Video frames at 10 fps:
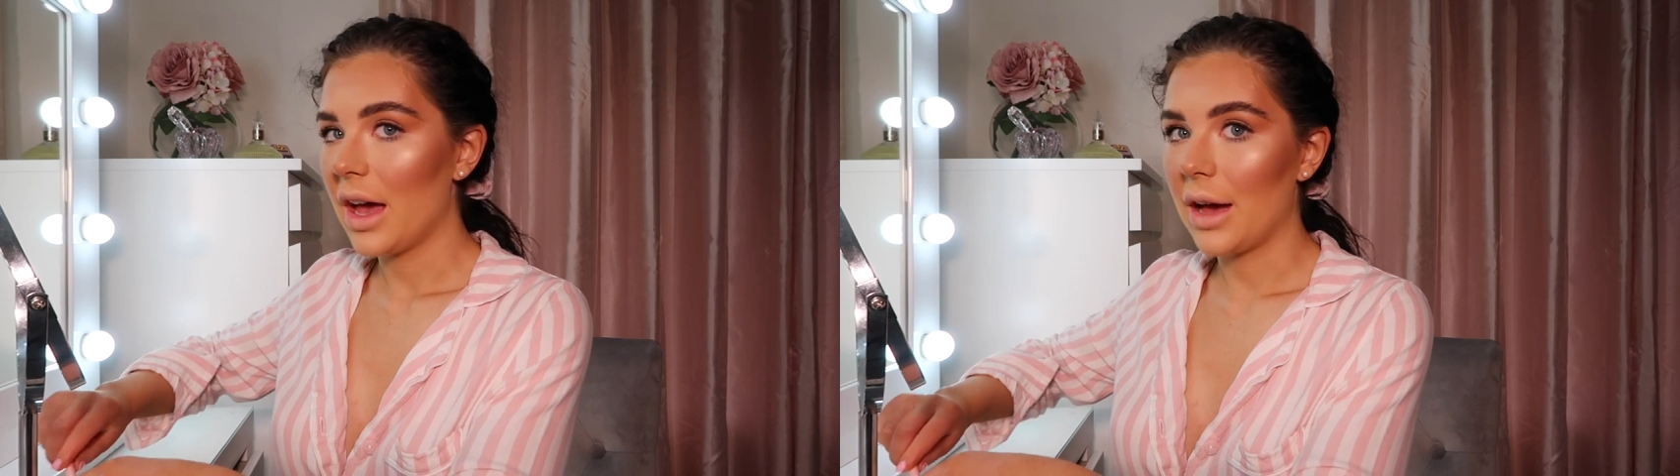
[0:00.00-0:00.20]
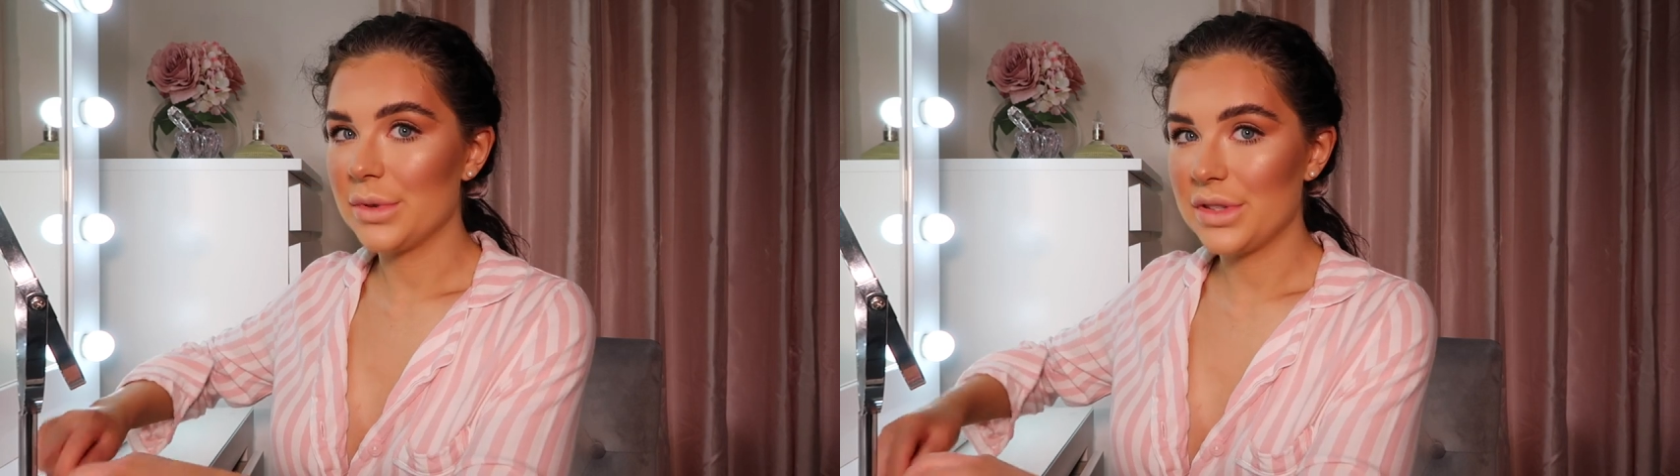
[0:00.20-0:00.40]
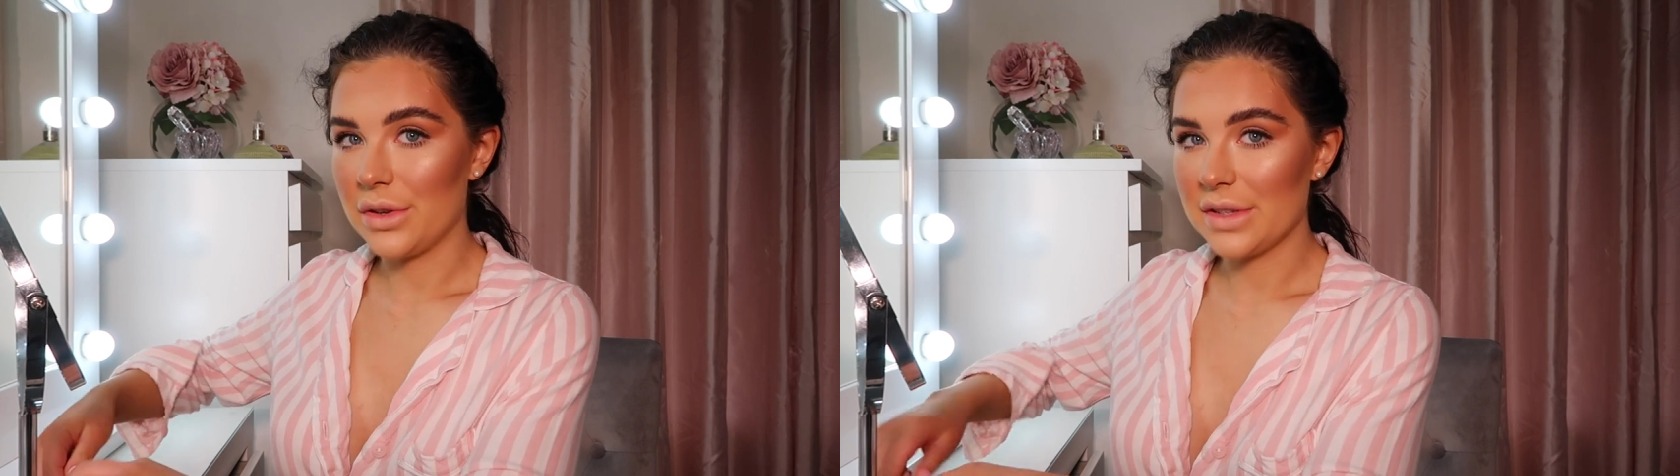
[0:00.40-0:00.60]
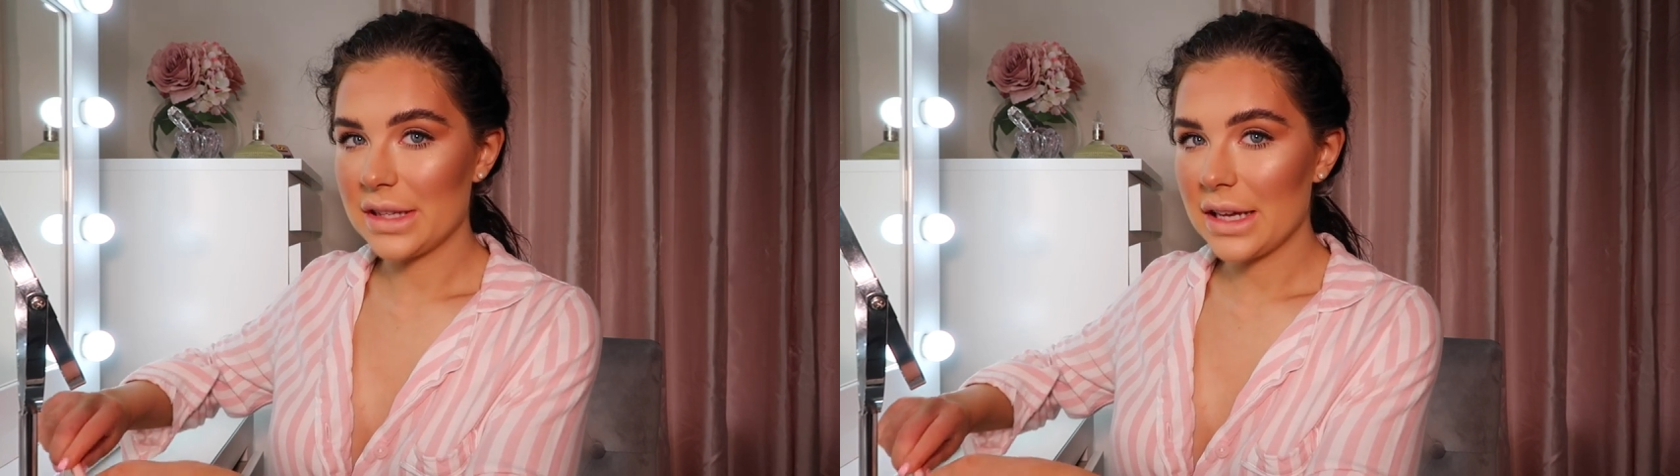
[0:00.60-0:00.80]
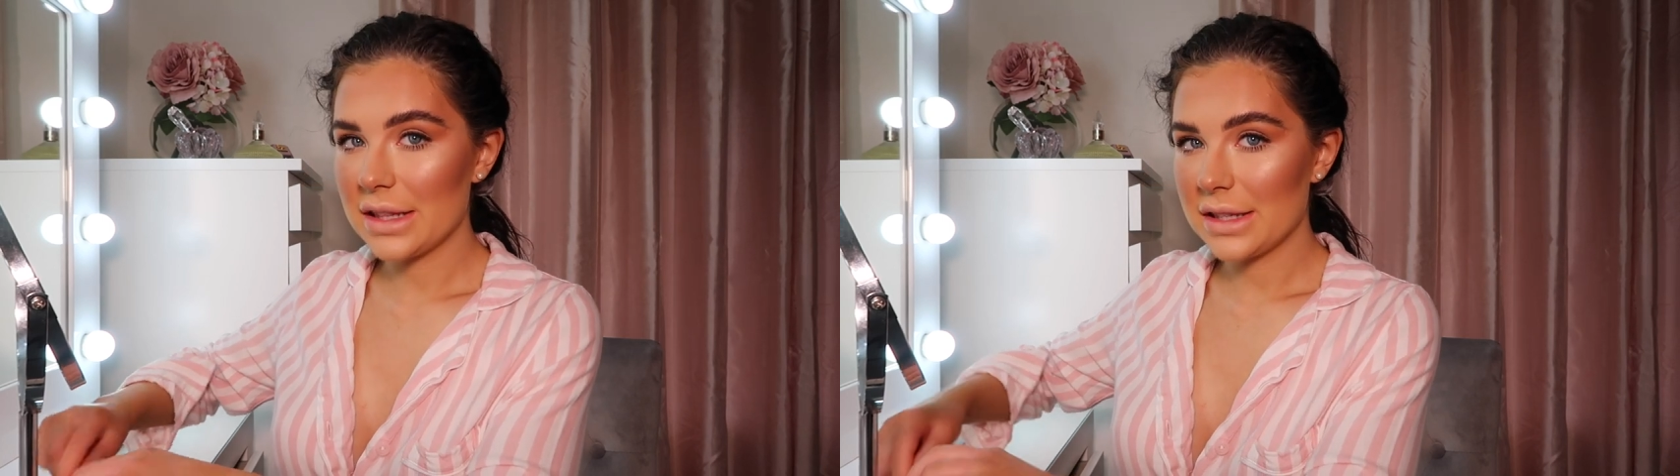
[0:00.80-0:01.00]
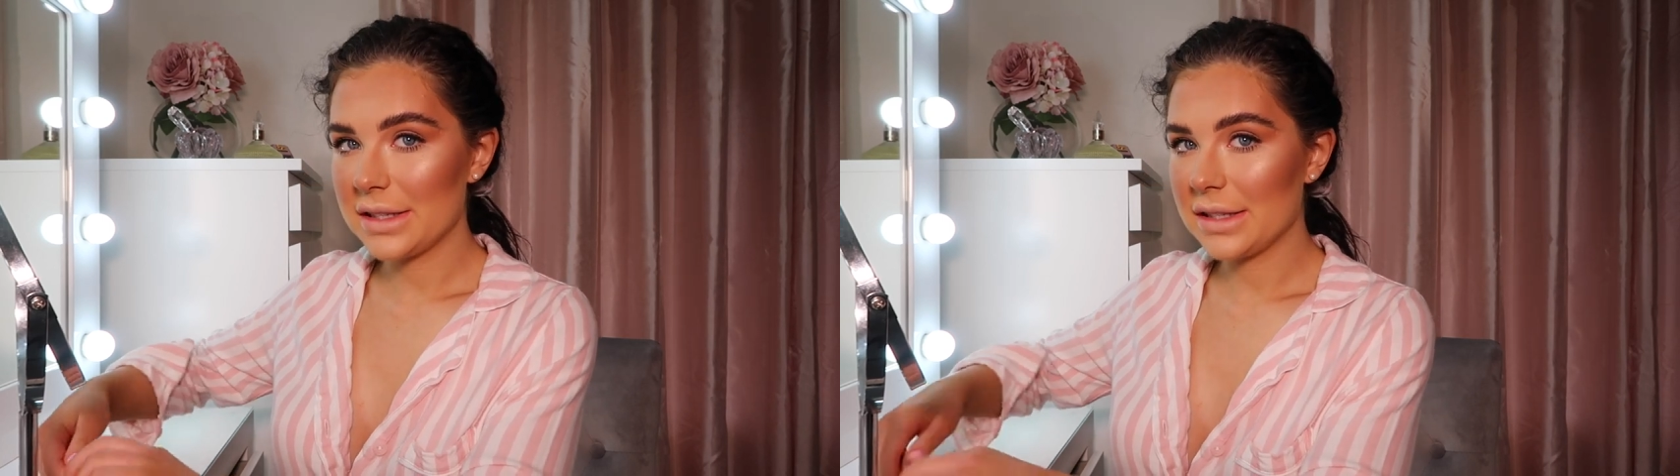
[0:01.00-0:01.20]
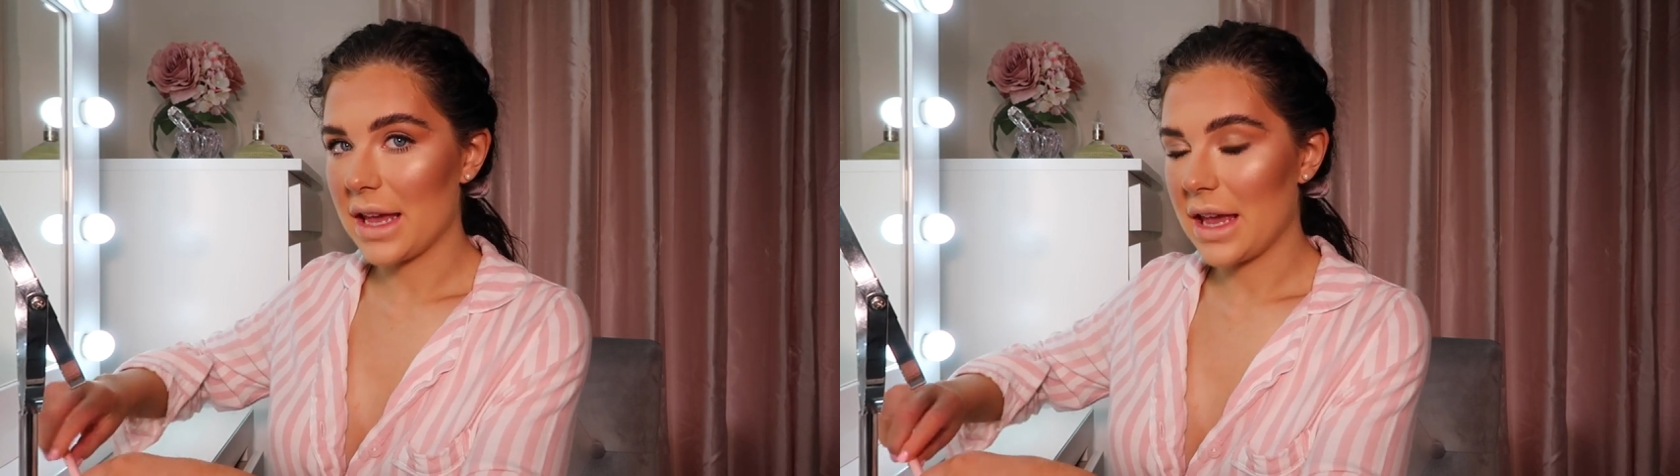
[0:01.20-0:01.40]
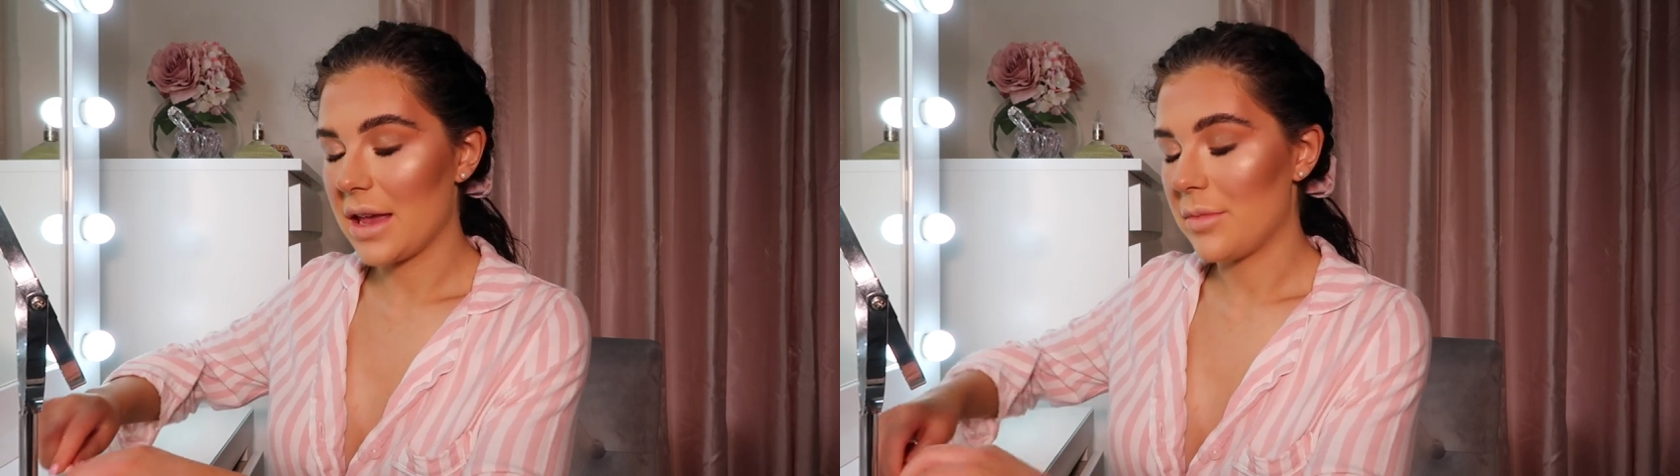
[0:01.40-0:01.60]
I was using like the
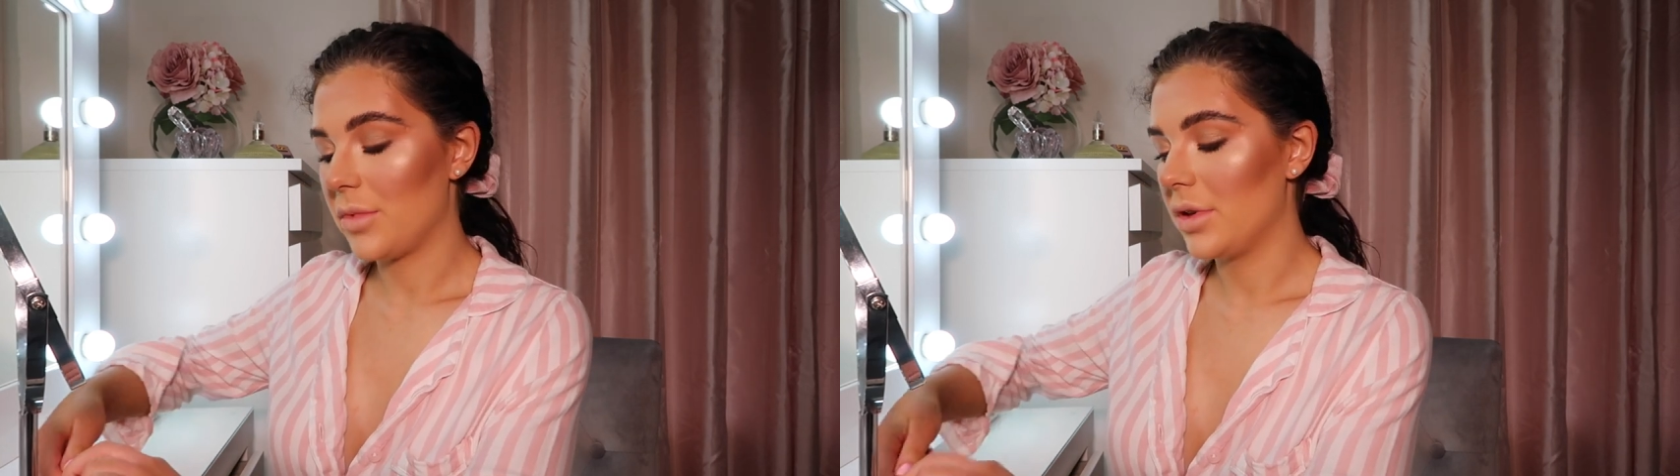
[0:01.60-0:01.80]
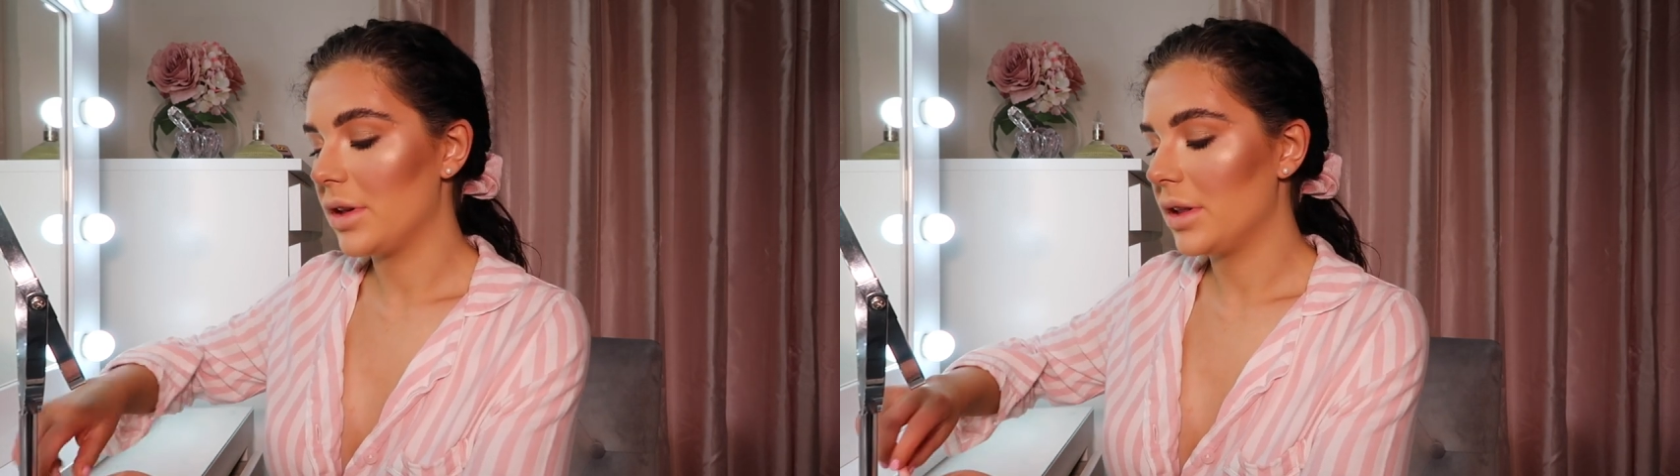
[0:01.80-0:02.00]
same